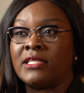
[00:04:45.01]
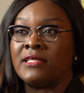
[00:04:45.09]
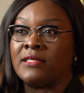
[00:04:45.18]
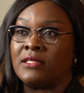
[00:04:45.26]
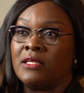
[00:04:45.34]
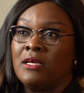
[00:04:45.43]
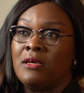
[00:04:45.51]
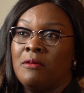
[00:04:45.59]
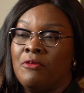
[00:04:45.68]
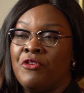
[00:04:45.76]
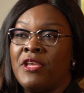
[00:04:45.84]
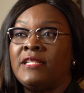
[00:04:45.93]
is
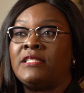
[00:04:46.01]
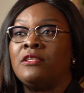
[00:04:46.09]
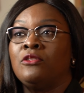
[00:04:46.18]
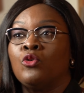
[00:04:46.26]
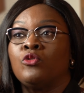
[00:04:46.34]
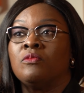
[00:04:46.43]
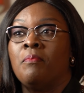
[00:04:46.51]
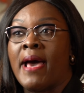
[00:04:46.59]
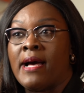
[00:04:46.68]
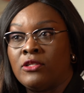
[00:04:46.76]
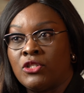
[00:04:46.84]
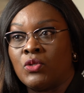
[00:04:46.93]
hitting those
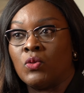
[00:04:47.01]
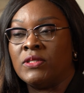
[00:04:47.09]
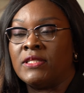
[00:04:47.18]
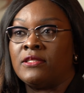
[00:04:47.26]
milestones.